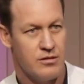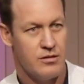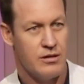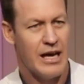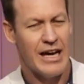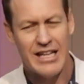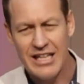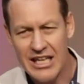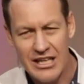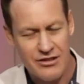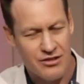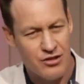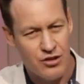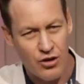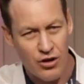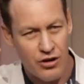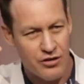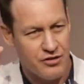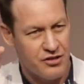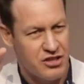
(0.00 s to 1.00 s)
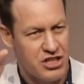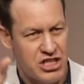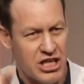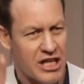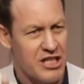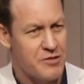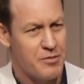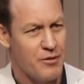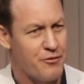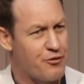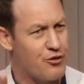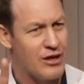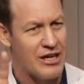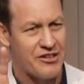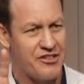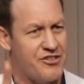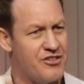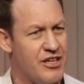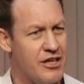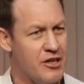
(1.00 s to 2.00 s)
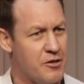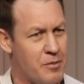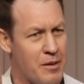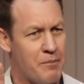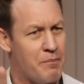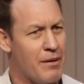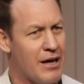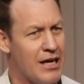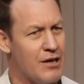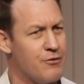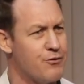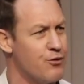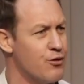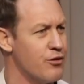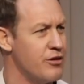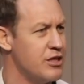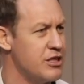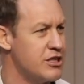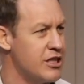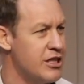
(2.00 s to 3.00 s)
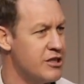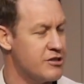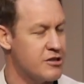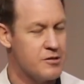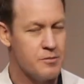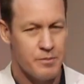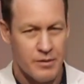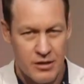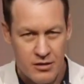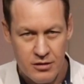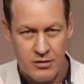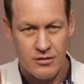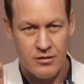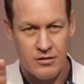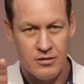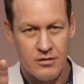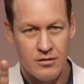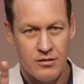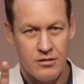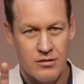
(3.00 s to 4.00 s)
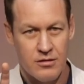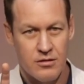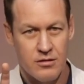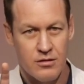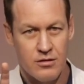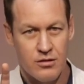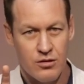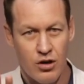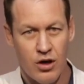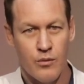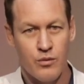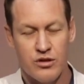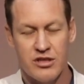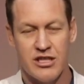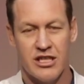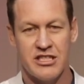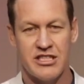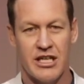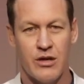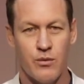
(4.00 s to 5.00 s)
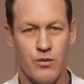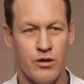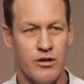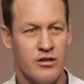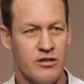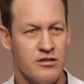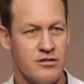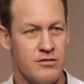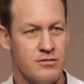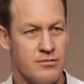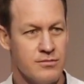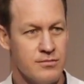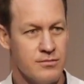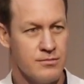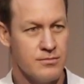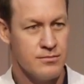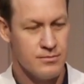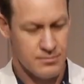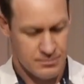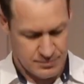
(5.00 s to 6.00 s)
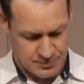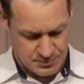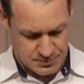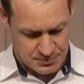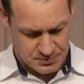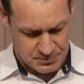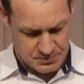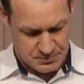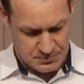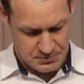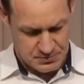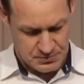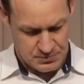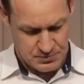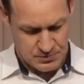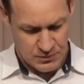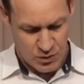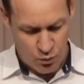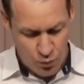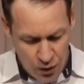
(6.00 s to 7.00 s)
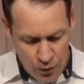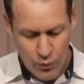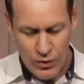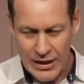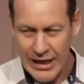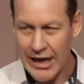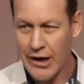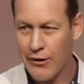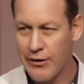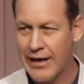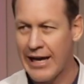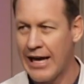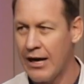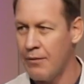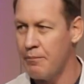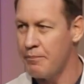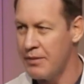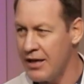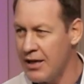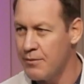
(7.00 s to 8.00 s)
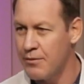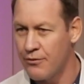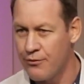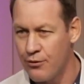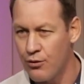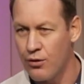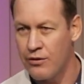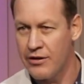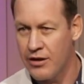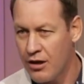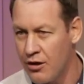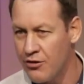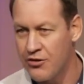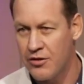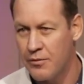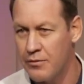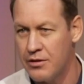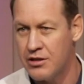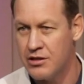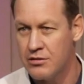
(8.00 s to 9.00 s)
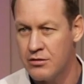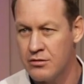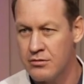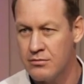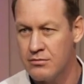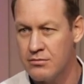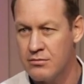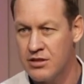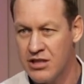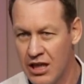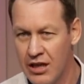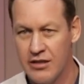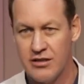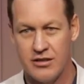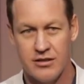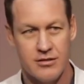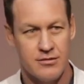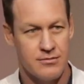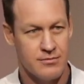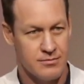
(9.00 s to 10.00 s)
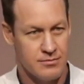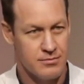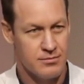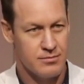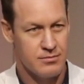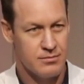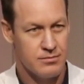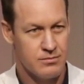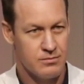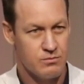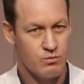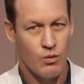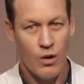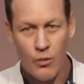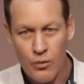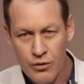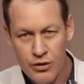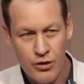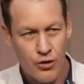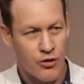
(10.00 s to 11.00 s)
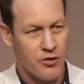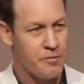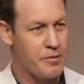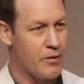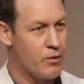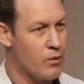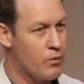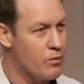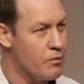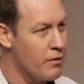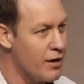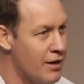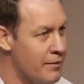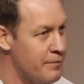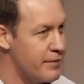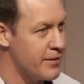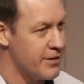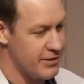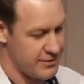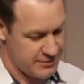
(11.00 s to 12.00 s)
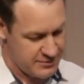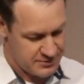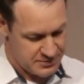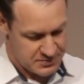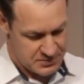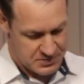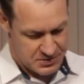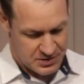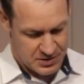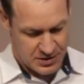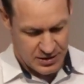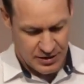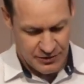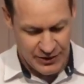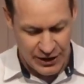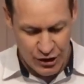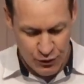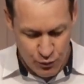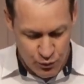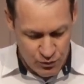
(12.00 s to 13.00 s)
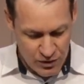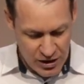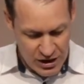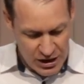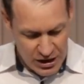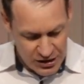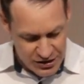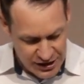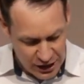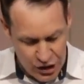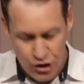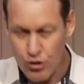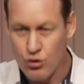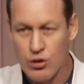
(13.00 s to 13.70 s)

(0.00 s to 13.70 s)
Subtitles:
And yes, God's judgment for our sin has been paid for in Jesus, but God will judge our works. What will our account be before the ultimate judge? What will yours be? What will mine be? That you